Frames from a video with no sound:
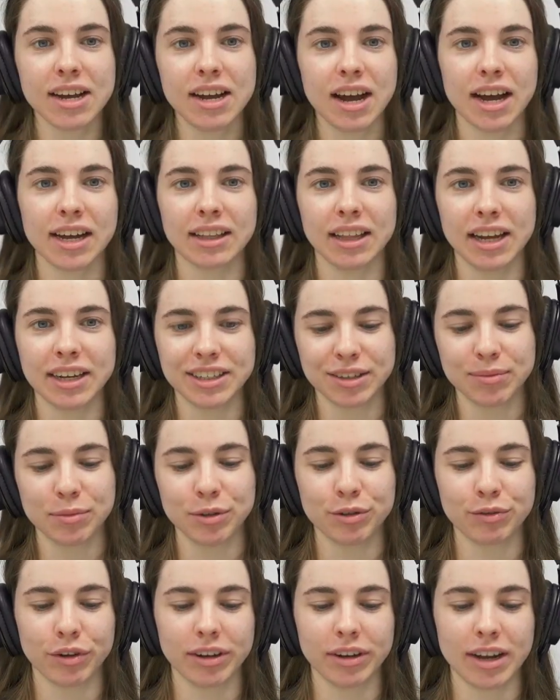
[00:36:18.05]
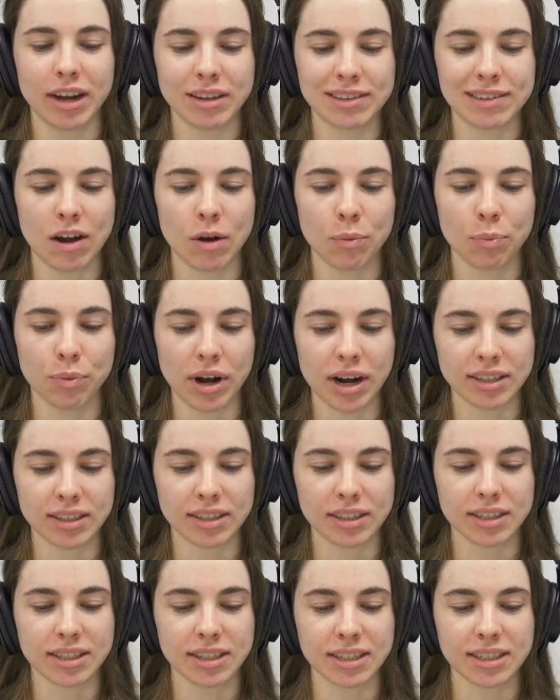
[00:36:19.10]
I'd like to move on now to our
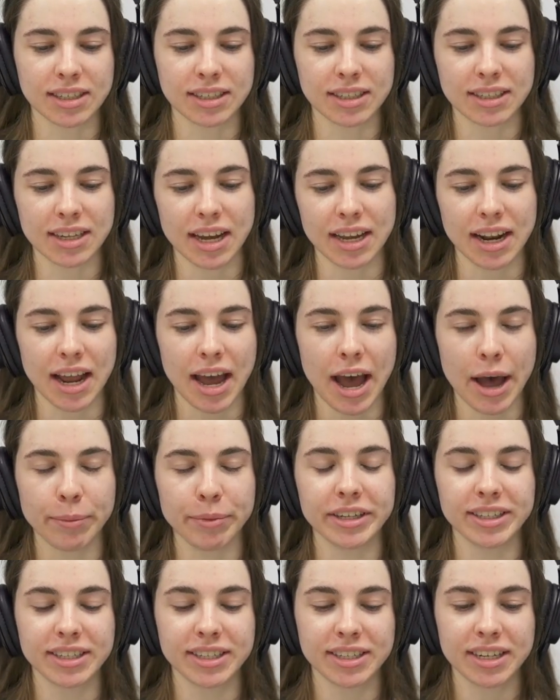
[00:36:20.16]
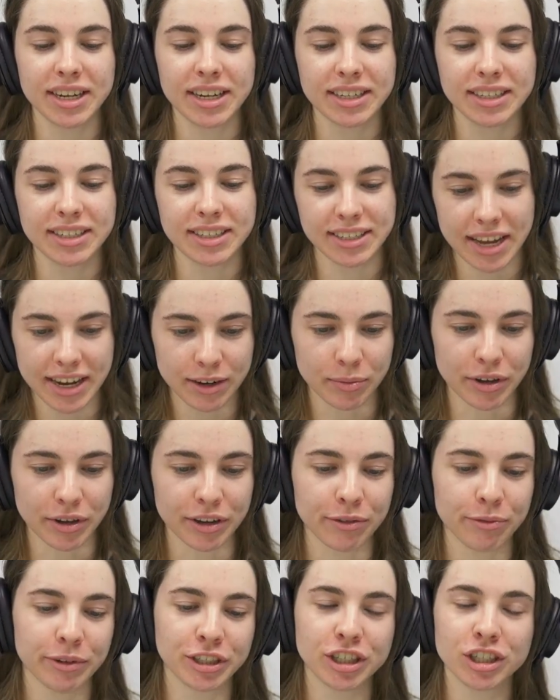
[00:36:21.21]
practices and habits
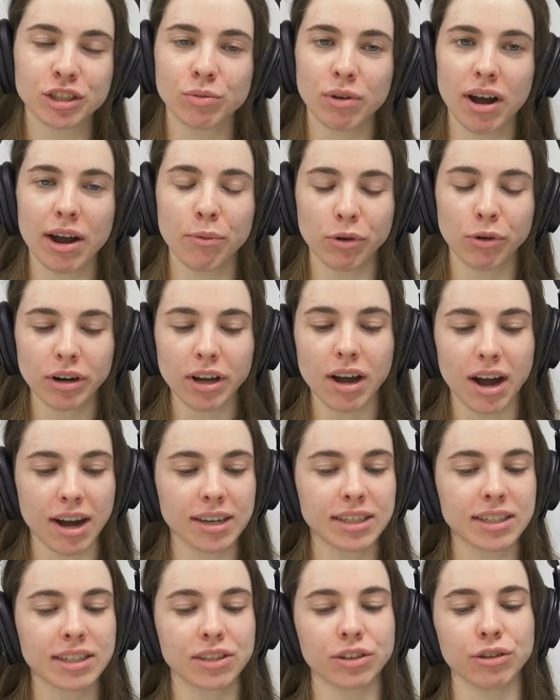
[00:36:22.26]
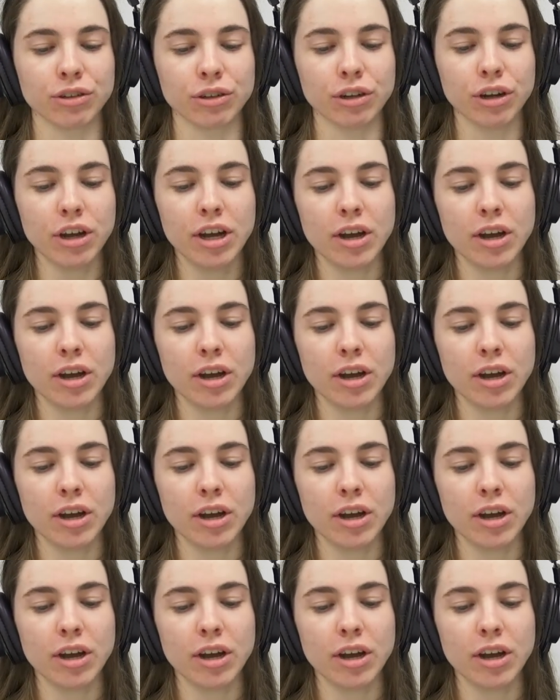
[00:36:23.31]
segment, which is where I want to ask you,